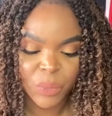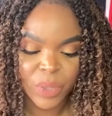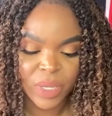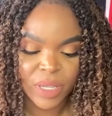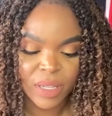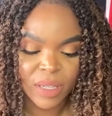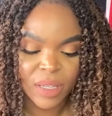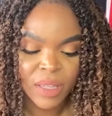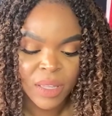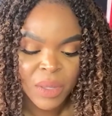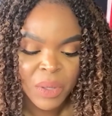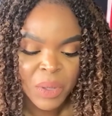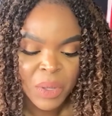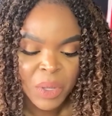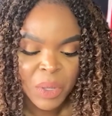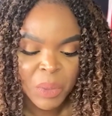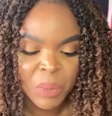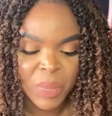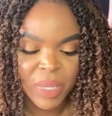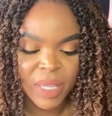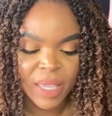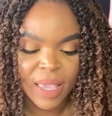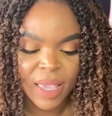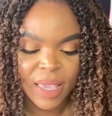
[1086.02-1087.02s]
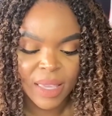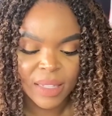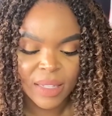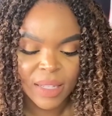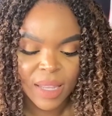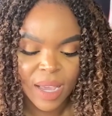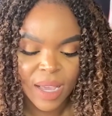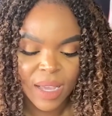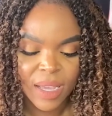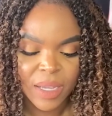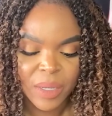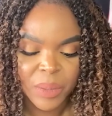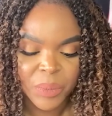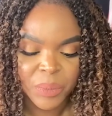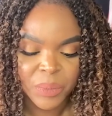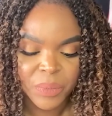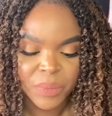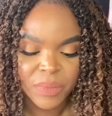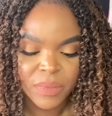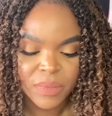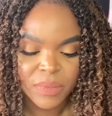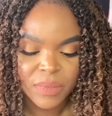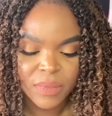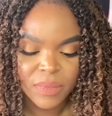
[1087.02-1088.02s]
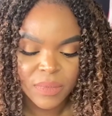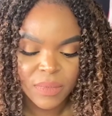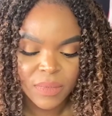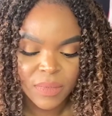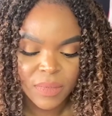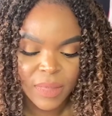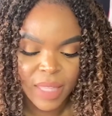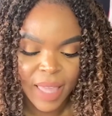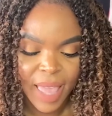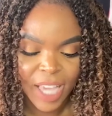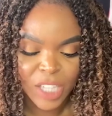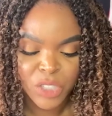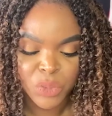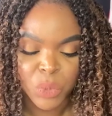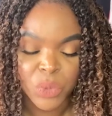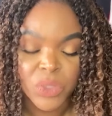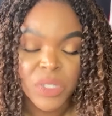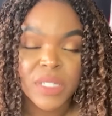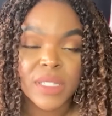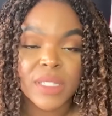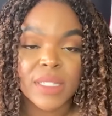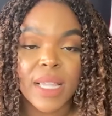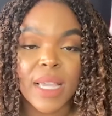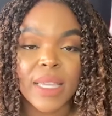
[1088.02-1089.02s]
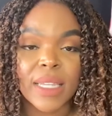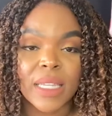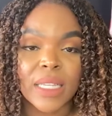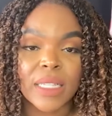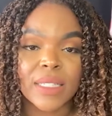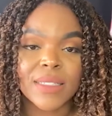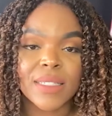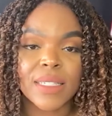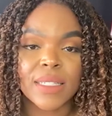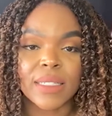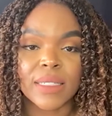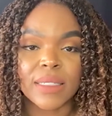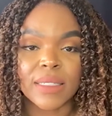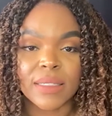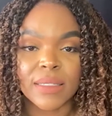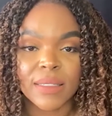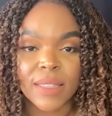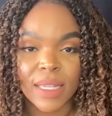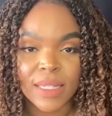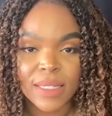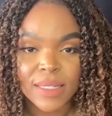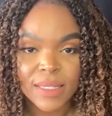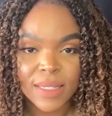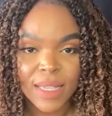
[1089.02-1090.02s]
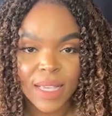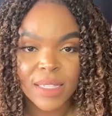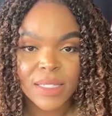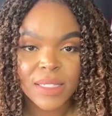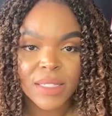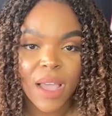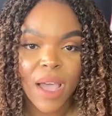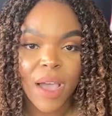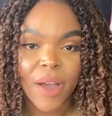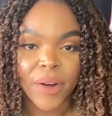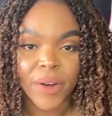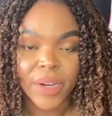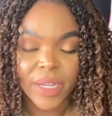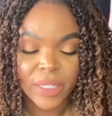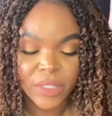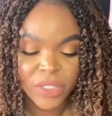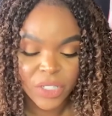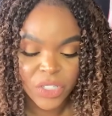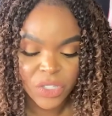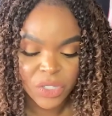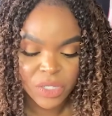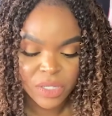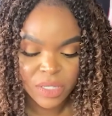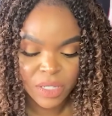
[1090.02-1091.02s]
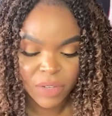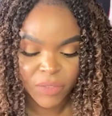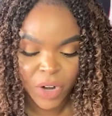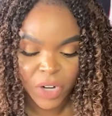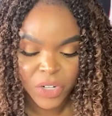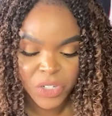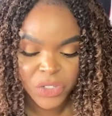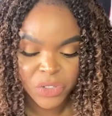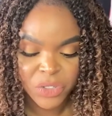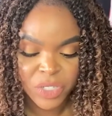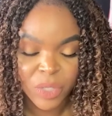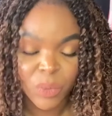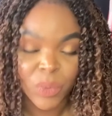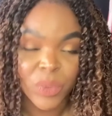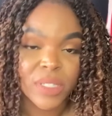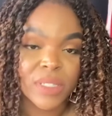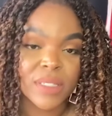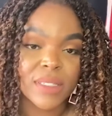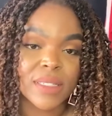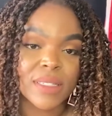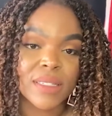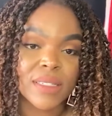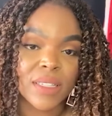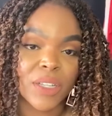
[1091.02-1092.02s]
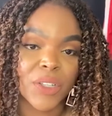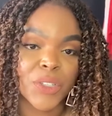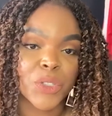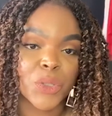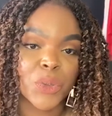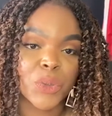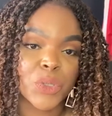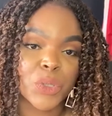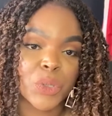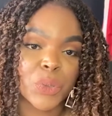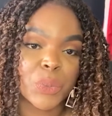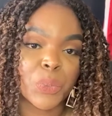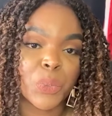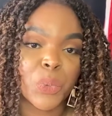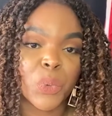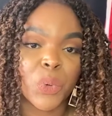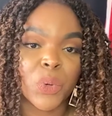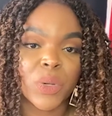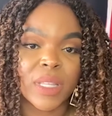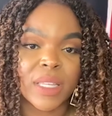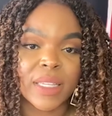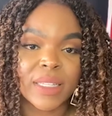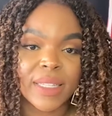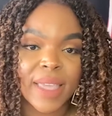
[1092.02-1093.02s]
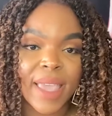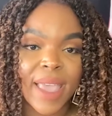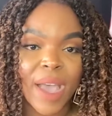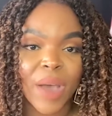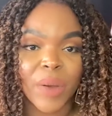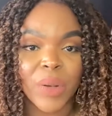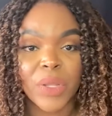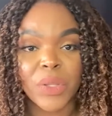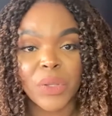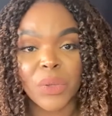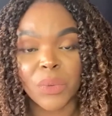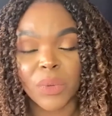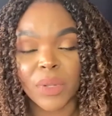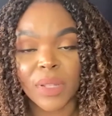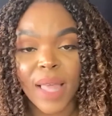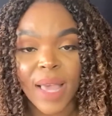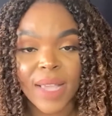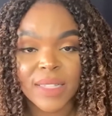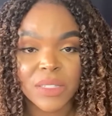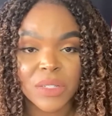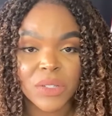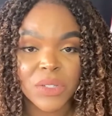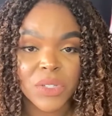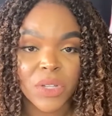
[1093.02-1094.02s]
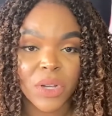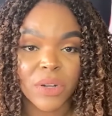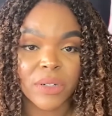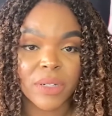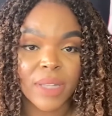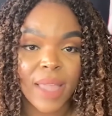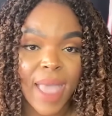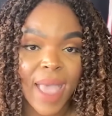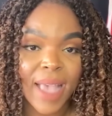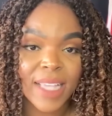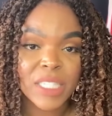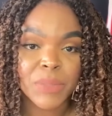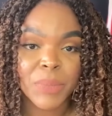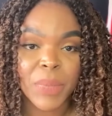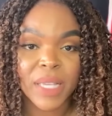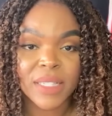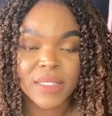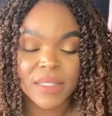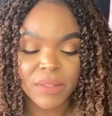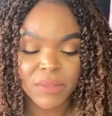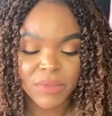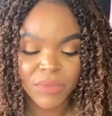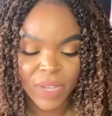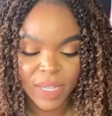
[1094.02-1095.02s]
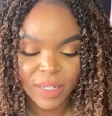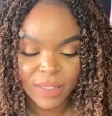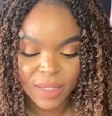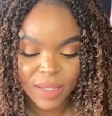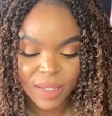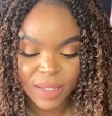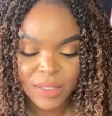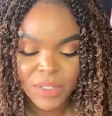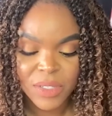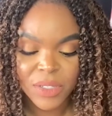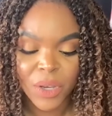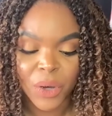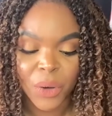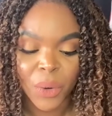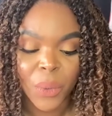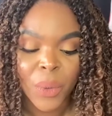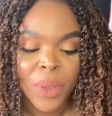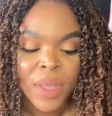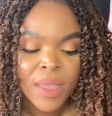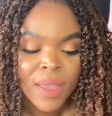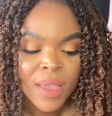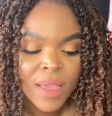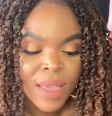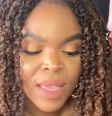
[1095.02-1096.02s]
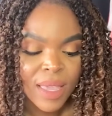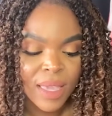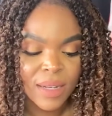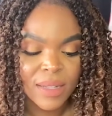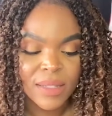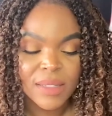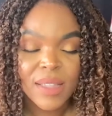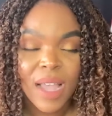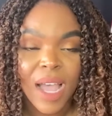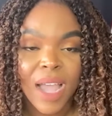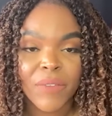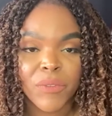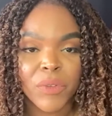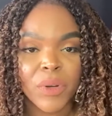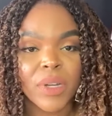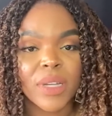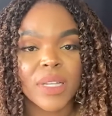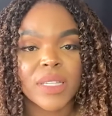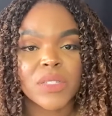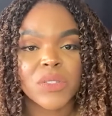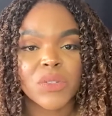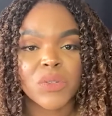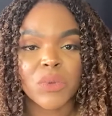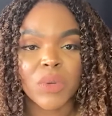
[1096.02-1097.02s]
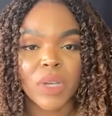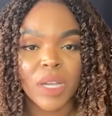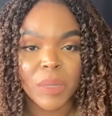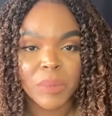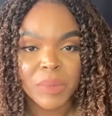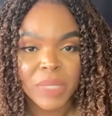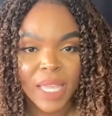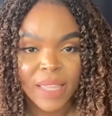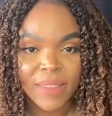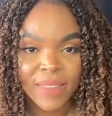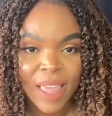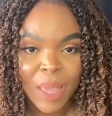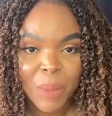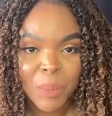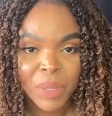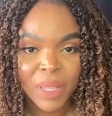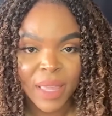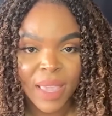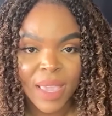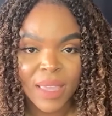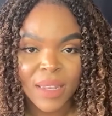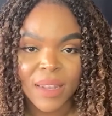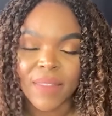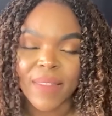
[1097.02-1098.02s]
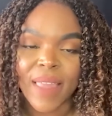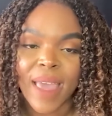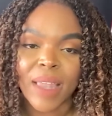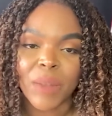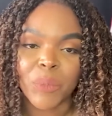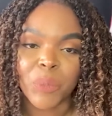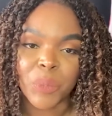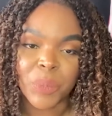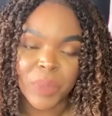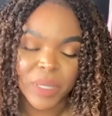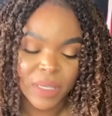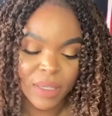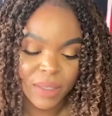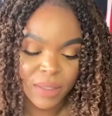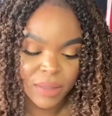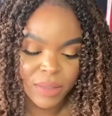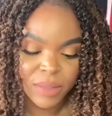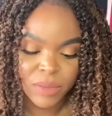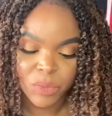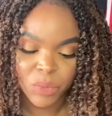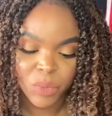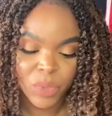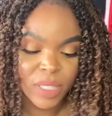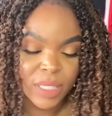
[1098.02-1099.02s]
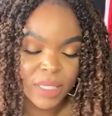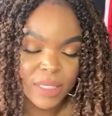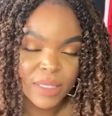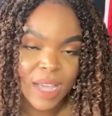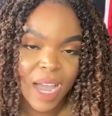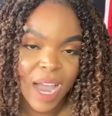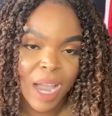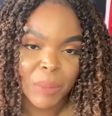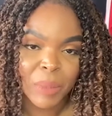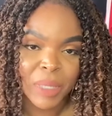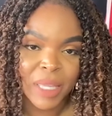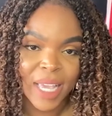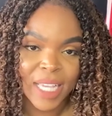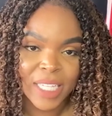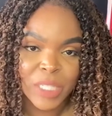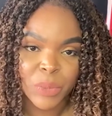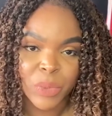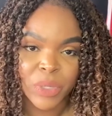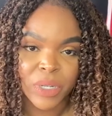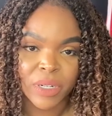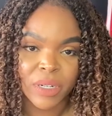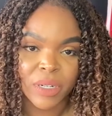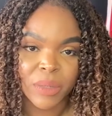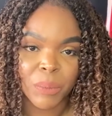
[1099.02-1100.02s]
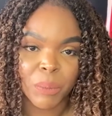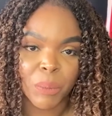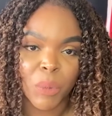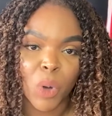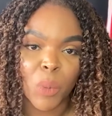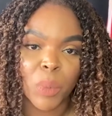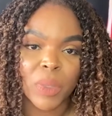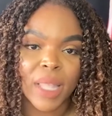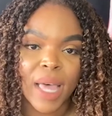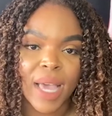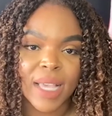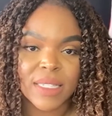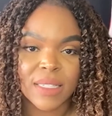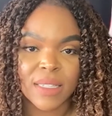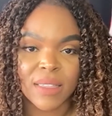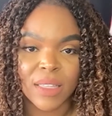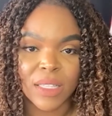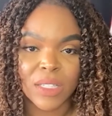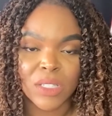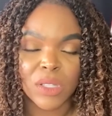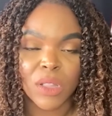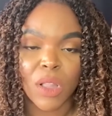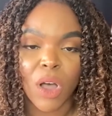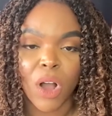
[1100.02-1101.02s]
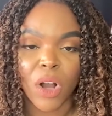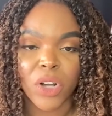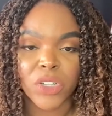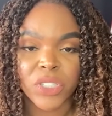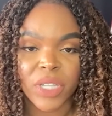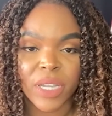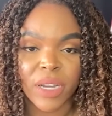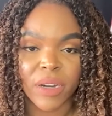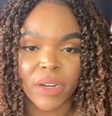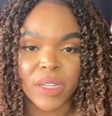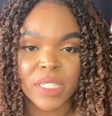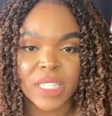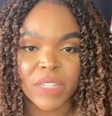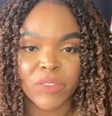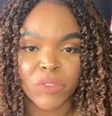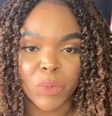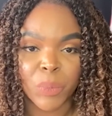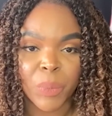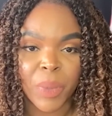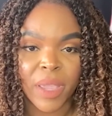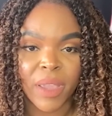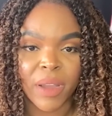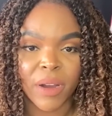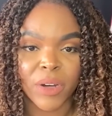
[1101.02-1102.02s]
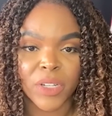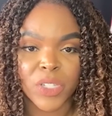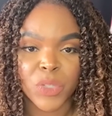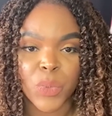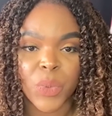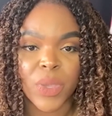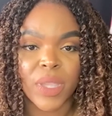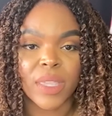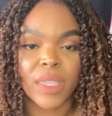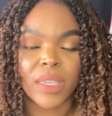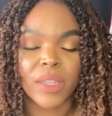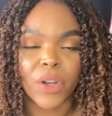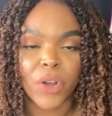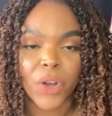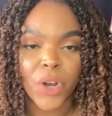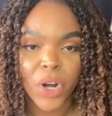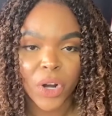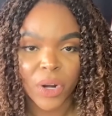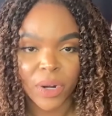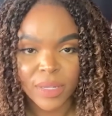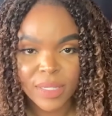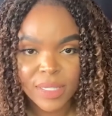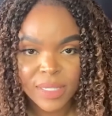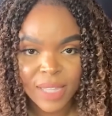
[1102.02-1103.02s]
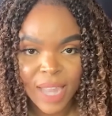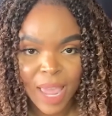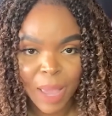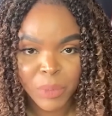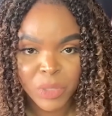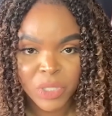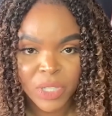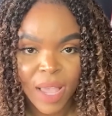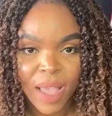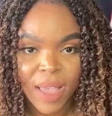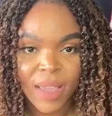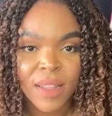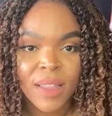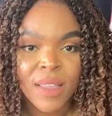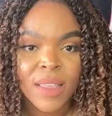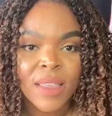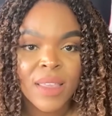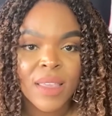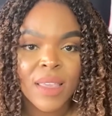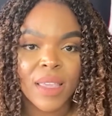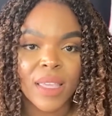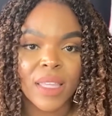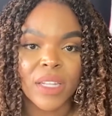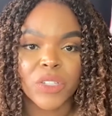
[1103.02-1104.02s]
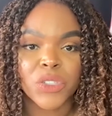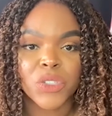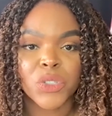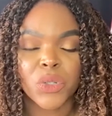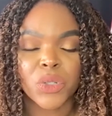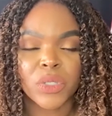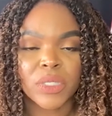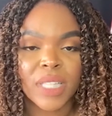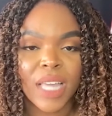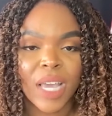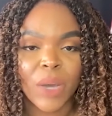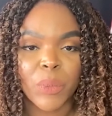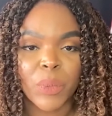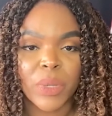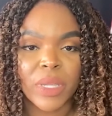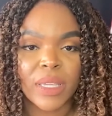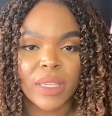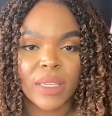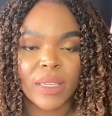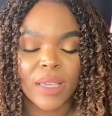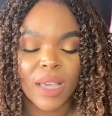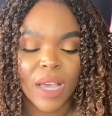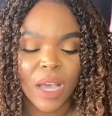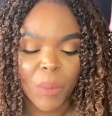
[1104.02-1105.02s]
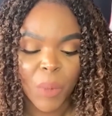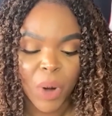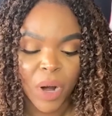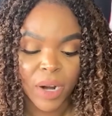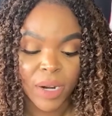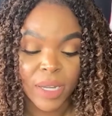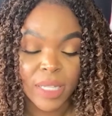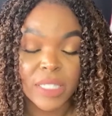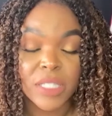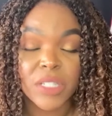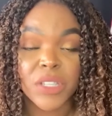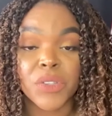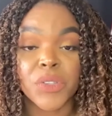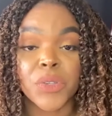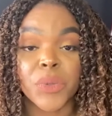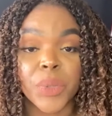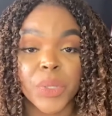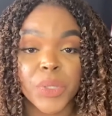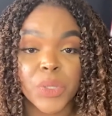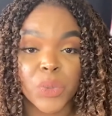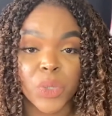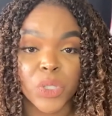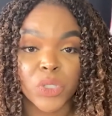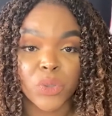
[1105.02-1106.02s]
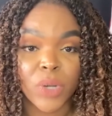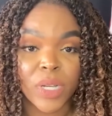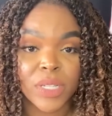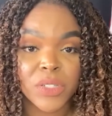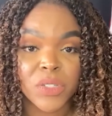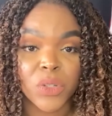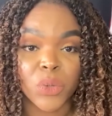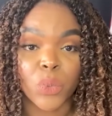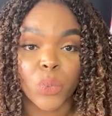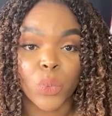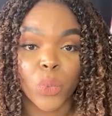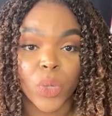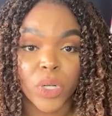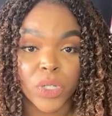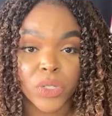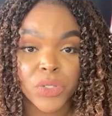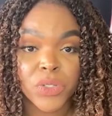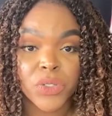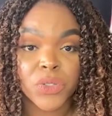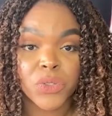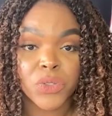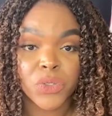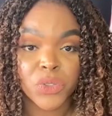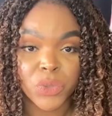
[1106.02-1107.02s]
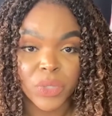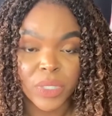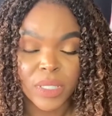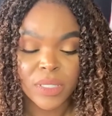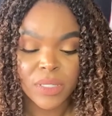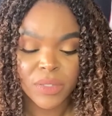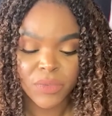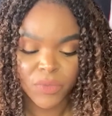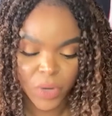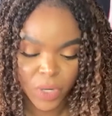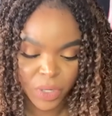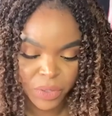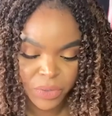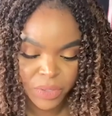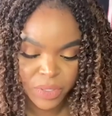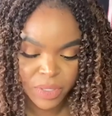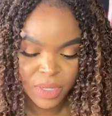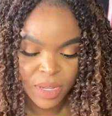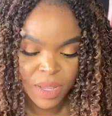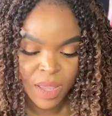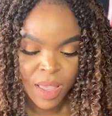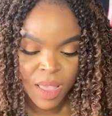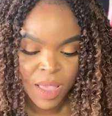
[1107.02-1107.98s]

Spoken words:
we began the actual study to assess our conditions of our street, which is essential to pulling down and utilizing certain aspects of funding. So it is time for us to update that plan, and that'll be really timely as we're mobilizing these large areas of repairs. We can get a current snapshot and ensure that we are continuing to address the worst streets first.